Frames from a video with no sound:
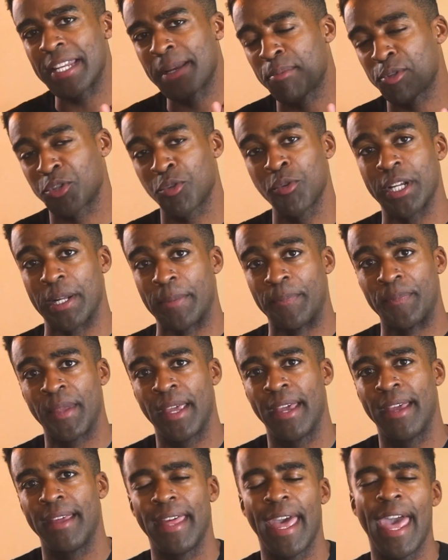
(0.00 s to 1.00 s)
number 3,
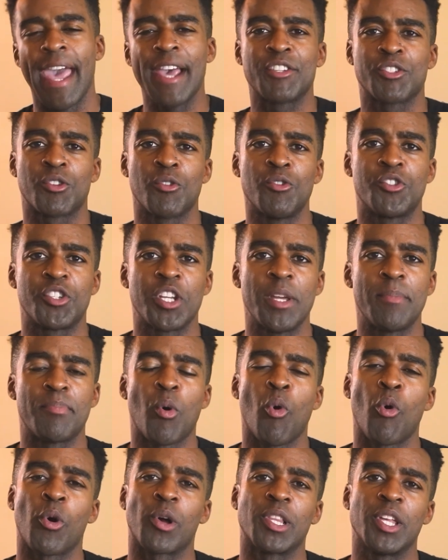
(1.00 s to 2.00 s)
externship
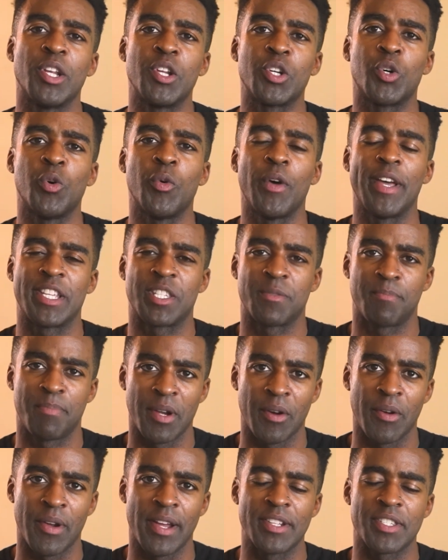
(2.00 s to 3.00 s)
or clinical
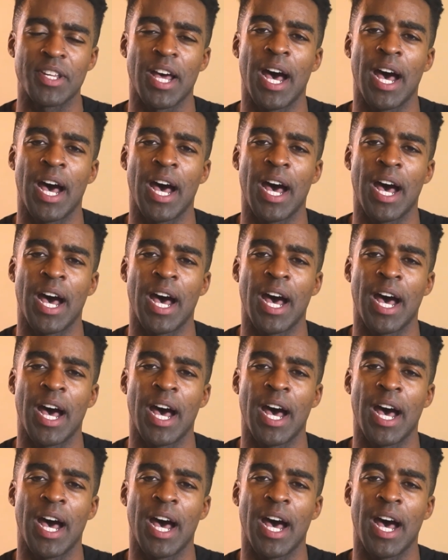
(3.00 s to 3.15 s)
experience